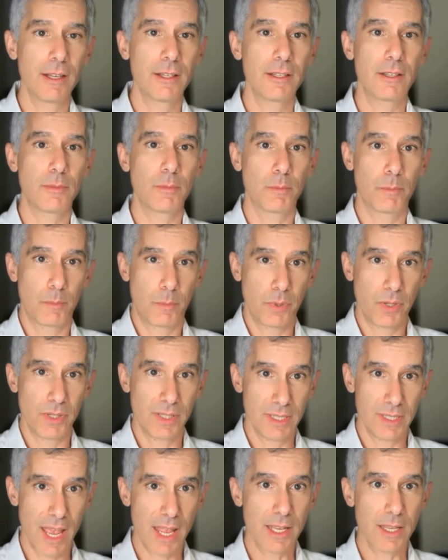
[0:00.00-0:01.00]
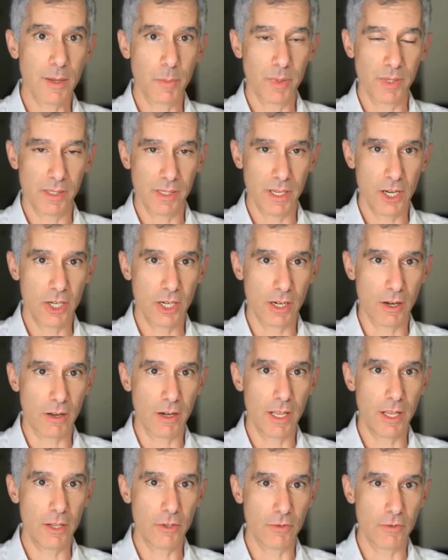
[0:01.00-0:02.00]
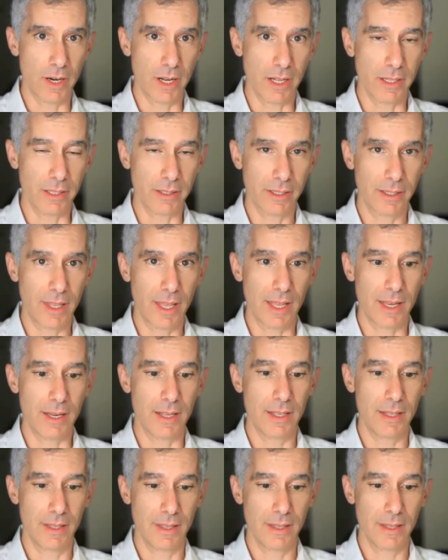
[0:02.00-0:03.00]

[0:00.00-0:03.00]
to present a position on Israel that